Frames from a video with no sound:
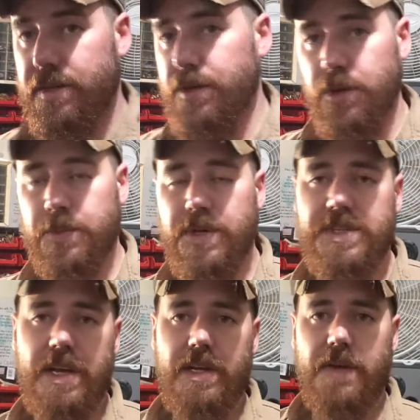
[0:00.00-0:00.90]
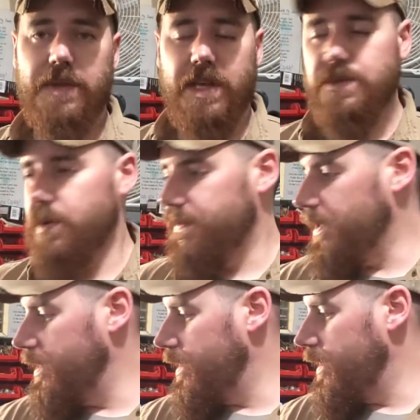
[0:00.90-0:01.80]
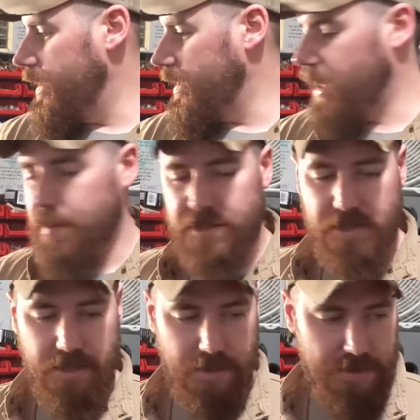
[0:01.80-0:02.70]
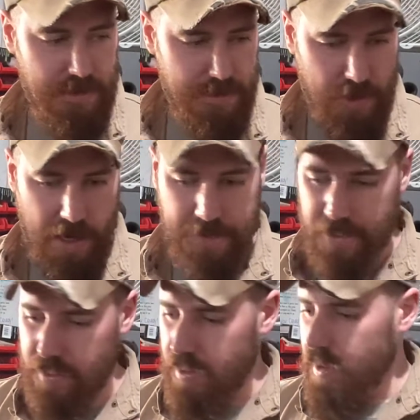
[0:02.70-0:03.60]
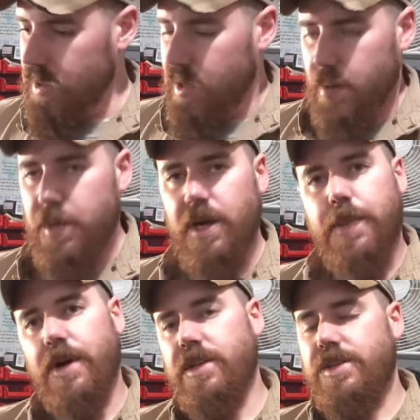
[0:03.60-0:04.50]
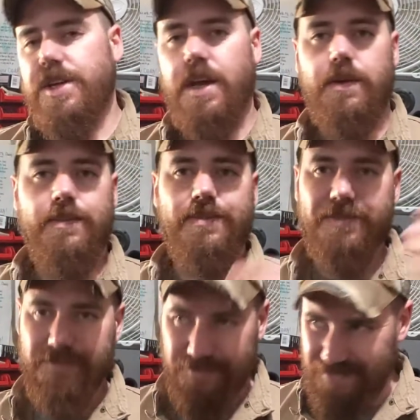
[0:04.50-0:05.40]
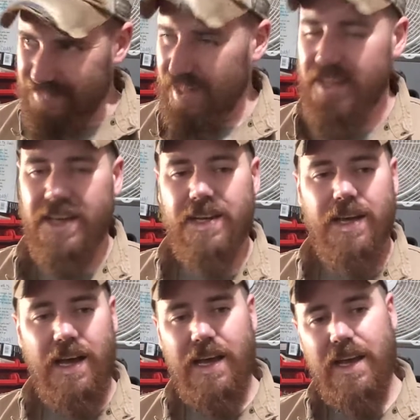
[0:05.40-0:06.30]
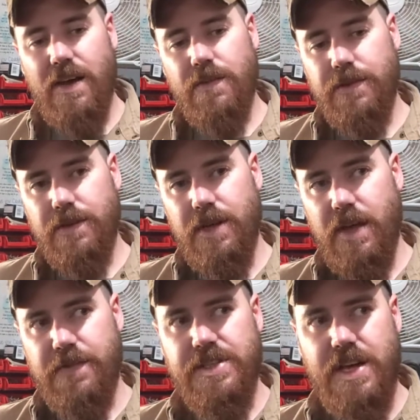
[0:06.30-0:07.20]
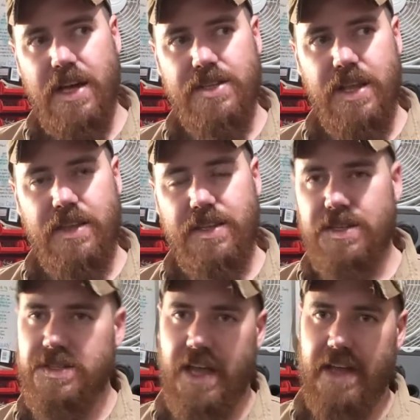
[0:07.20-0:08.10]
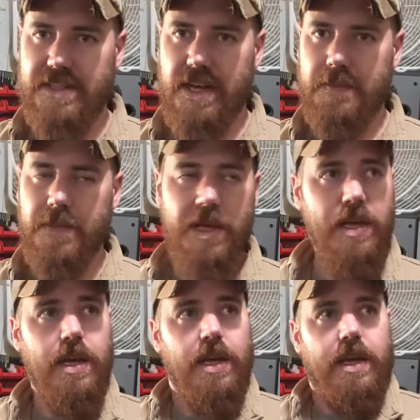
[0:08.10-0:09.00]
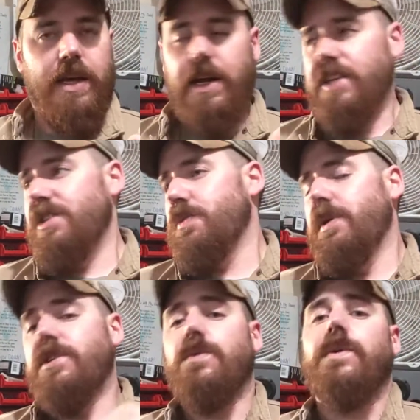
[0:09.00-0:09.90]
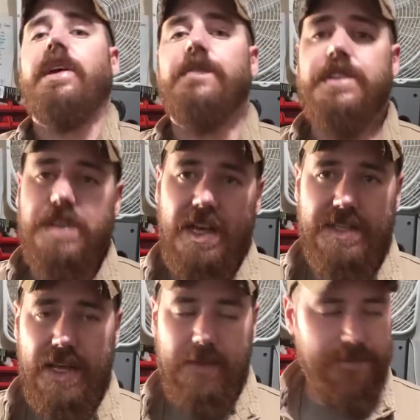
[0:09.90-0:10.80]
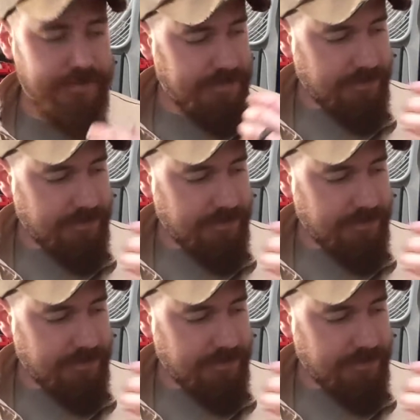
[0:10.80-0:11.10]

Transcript: do appreciate every last one of you commenting or subscribing, being a part of this channel. Again, I have emphasized that this is dad time, and I just want to re-emphasize that.